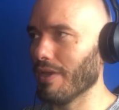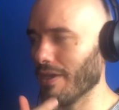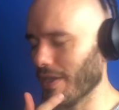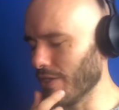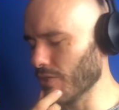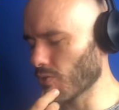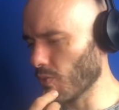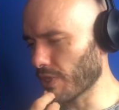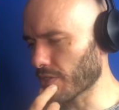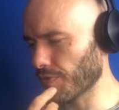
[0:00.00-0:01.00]
And you can
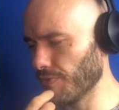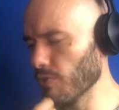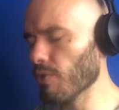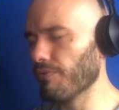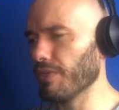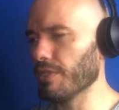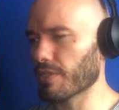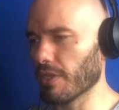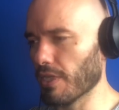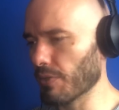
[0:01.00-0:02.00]
watch a few of these
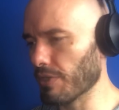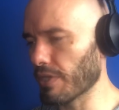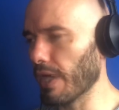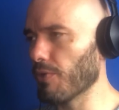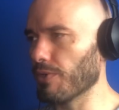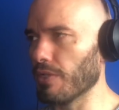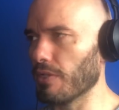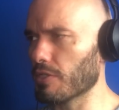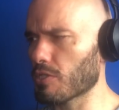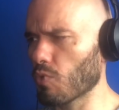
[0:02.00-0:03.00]
in their entirety, and
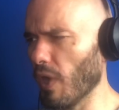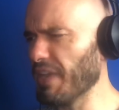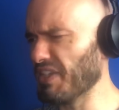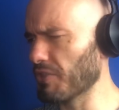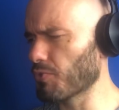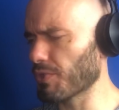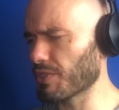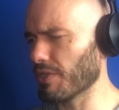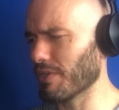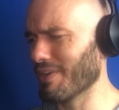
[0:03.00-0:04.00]
it's quite
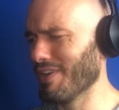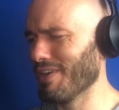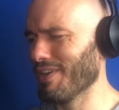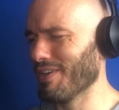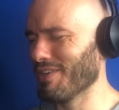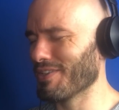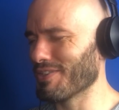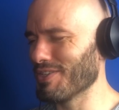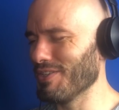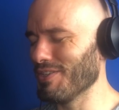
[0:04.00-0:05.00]
interesting to
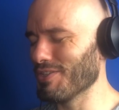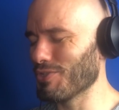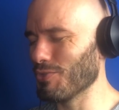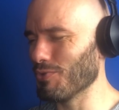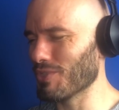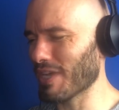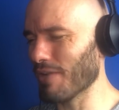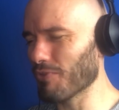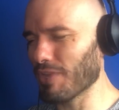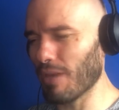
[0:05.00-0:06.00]
see these dudes.
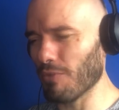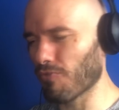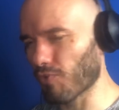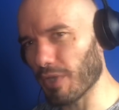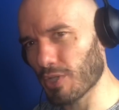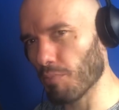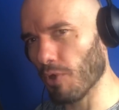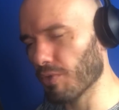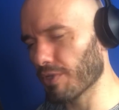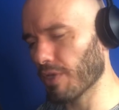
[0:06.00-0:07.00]
Every time a fresh
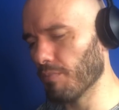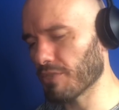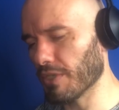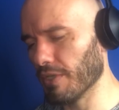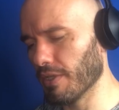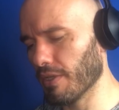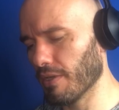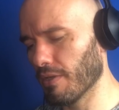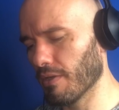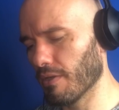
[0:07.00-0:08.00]
opponent comes in,
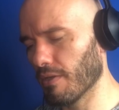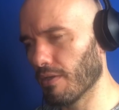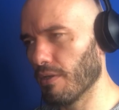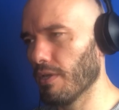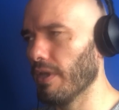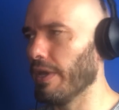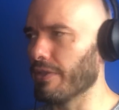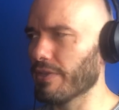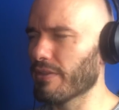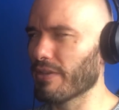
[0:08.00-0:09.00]
I
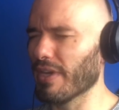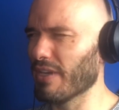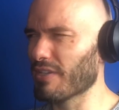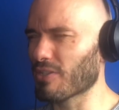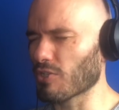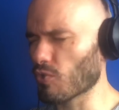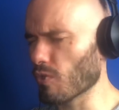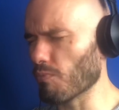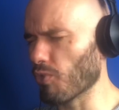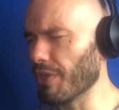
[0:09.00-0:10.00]
think the guy gets a
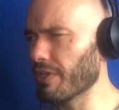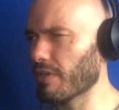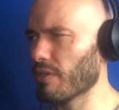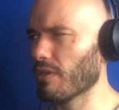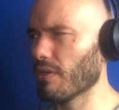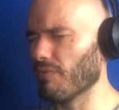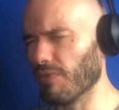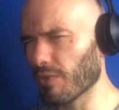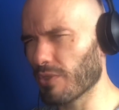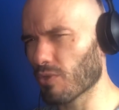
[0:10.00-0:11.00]
short break, a
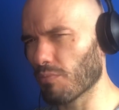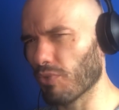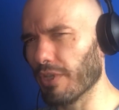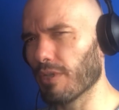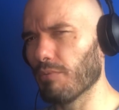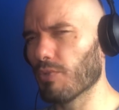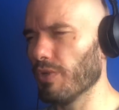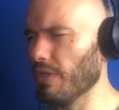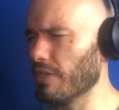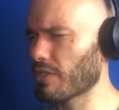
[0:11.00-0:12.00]
very short break in
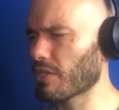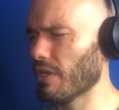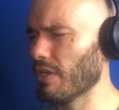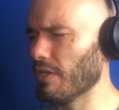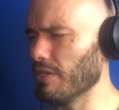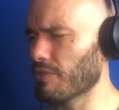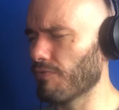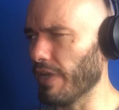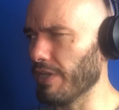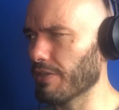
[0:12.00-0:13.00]
between each
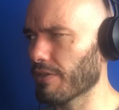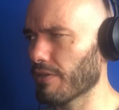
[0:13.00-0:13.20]
fight.